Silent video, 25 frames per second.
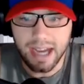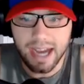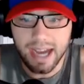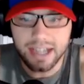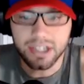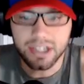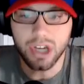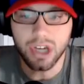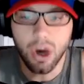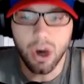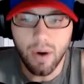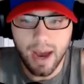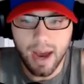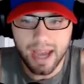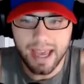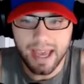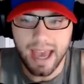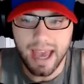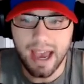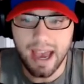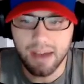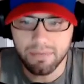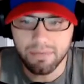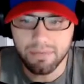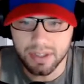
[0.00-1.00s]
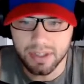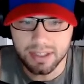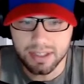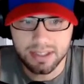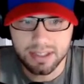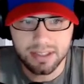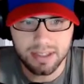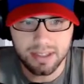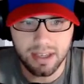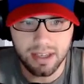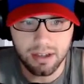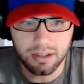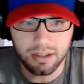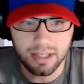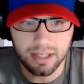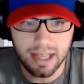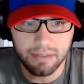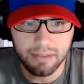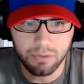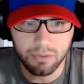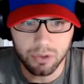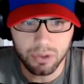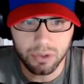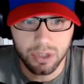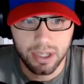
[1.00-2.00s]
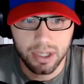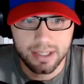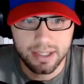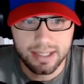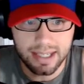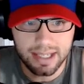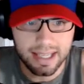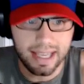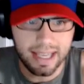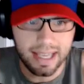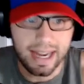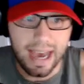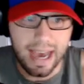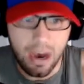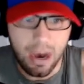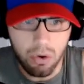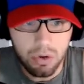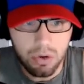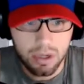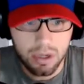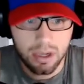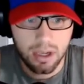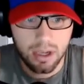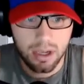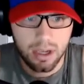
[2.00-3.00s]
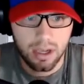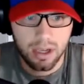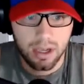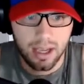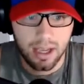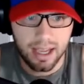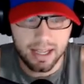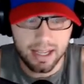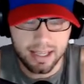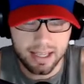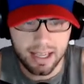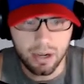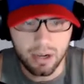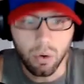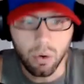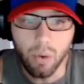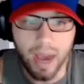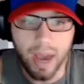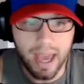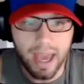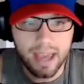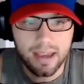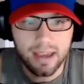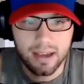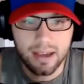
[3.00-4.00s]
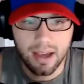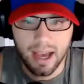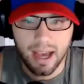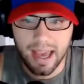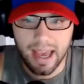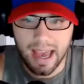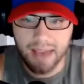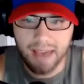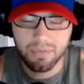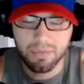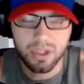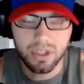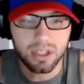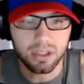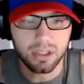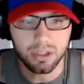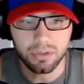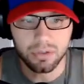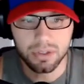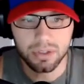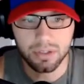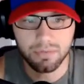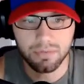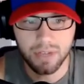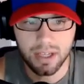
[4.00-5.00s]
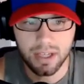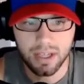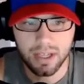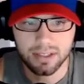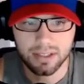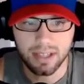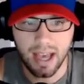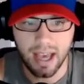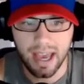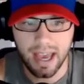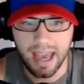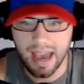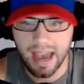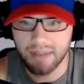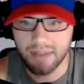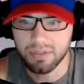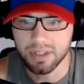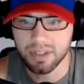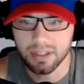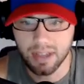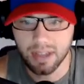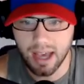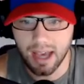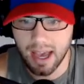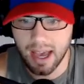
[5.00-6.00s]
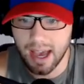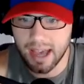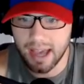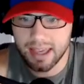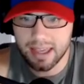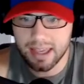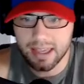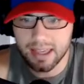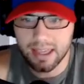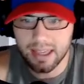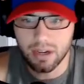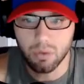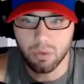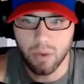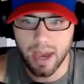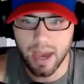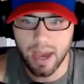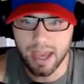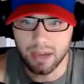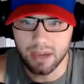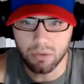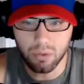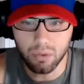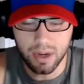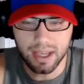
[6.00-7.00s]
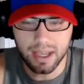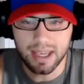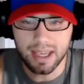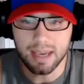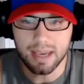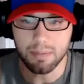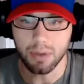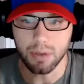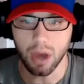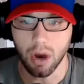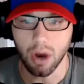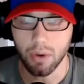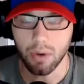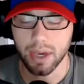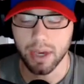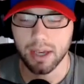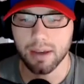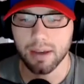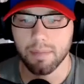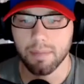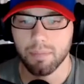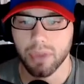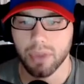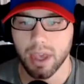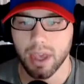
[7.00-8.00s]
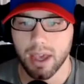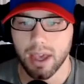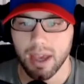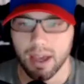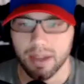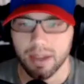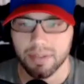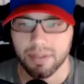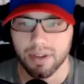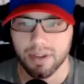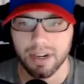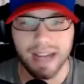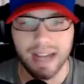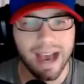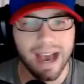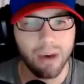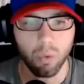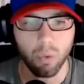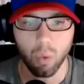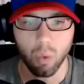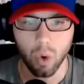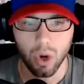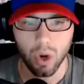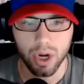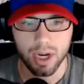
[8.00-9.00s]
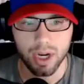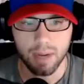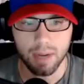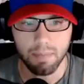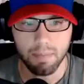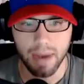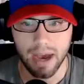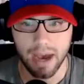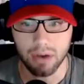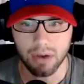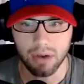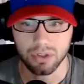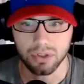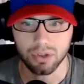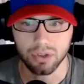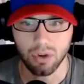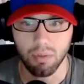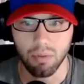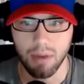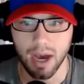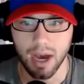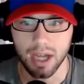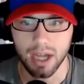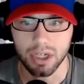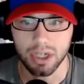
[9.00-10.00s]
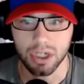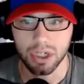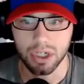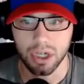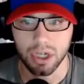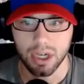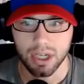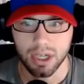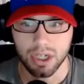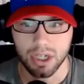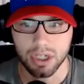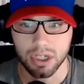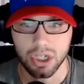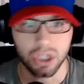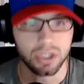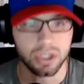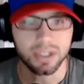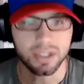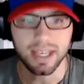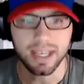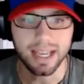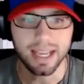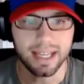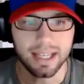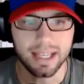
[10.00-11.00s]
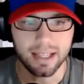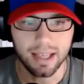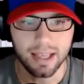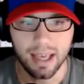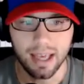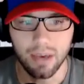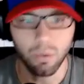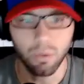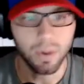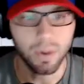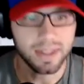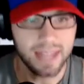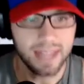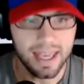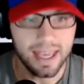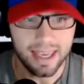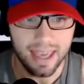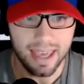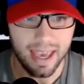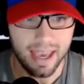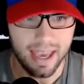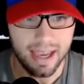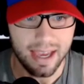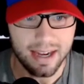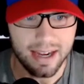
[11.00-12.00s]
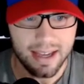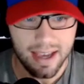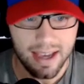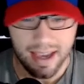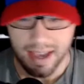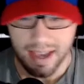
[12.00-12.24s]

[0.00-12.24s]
know I have the skill level to get out and get away. I have the elusiveness. I can get away and keep going. They're not worried about so much just getting what they can.